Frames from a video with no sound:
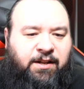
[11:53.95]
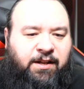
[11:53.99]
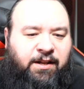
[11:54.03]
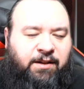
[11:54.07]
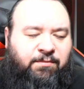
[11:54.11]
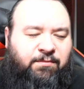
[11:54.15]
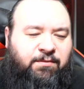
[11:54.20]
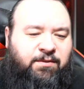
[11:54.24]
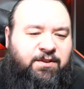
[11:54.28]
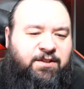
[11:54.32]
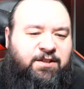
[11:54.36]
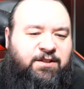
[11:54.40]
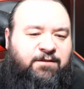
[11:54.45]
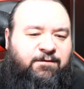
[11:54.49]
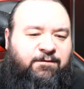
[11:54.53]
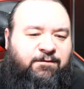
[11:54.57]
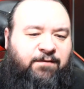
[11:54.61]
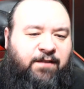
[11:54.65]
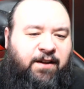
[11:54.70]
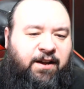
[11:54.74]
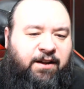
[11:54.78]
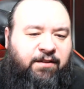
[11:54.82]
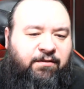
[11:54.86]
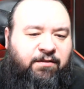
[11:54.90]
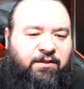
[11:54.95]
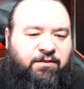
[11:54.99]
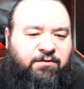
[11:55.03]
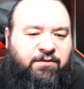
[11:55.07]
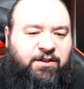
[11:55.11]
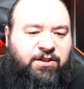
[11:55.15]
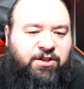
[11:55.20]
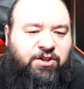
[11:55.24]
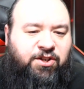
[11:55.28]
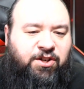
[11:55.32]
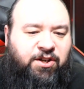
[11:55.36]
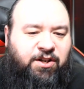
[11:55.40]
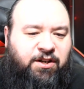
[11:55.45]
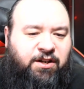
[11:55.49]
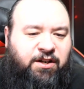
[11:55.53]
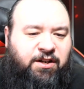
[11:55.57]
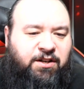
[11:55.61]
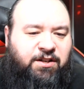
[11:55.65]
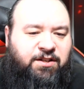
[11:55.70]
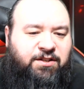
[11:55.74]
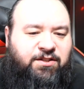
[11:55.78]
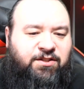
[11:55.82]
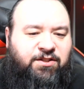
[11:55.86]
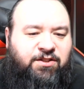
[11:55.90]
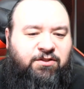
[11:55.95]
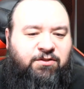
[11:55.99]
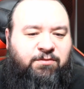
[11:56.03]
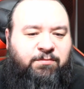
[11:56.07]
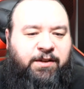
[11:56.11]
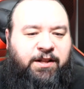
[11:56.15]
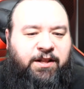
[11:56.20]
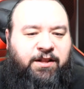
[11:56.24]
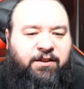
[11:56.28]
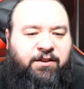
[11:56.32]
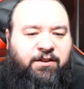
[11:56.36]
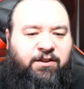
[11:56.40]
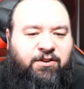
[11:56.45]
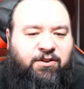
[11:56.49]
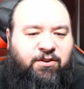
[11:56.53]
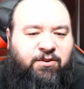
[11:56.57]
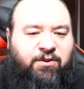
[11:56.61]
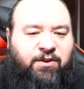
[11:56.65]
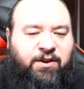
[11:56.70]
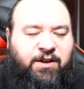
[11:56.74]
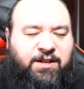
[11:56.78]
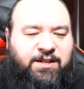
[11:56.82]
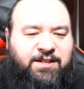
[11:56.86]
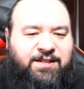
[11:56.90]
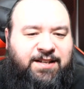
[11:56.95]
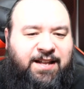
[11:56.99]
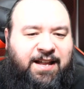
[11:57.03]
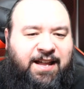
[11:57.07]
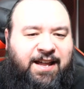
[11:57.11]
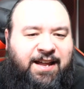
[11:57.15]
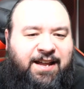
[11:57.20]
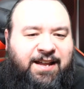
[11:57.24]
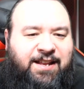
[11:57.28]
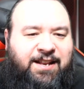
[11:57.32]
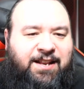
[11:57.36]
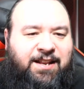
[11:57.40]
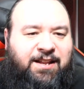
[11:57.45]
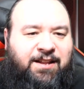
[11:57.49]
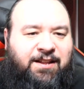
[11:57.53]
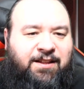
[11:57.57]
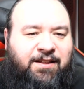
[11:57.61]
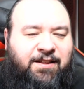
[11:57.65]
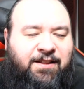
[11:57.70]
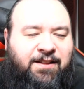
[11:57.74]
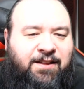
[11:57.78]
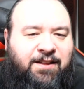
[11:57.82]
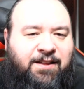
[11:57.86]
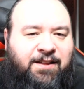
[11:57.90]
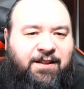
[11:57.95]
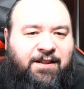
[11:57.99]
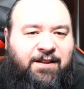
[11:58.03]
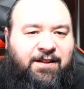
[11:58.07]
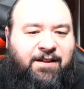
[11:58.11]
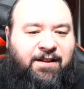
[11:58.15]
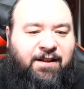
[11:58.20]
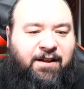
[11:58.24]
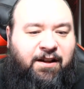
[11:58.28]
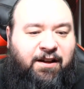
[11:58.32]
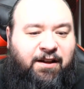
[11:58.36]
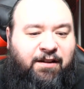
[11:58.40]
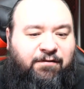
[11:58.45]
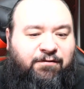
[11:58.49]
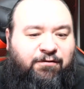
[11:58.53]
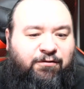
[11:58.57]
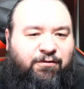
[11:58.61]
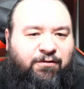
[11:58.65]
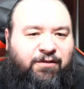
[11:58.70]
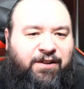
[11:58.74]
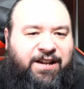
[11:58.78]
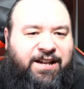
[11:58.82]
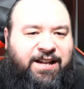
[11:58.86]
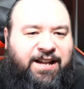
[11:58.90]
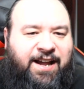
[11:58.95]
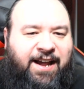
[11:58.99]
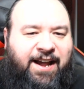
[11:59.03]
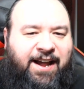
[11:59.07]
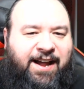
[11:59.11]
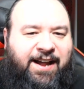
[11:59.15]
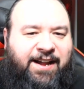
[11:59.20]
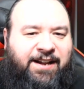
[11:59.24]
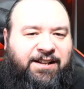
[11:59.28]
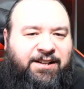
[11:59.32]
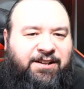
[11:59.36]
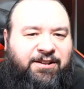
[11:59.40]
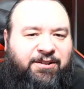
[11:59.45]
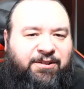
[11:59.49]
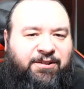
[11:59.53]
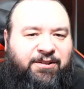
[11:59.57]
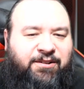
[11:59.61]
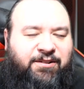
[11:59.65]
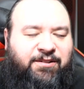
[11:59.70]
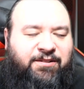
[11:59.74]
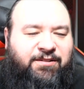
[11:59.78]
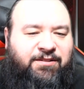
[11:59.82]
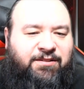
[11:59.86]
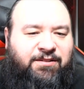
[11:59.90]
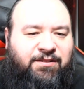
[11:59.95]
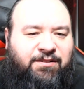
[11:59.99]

It was five hundred shards, two million coins, and a free character.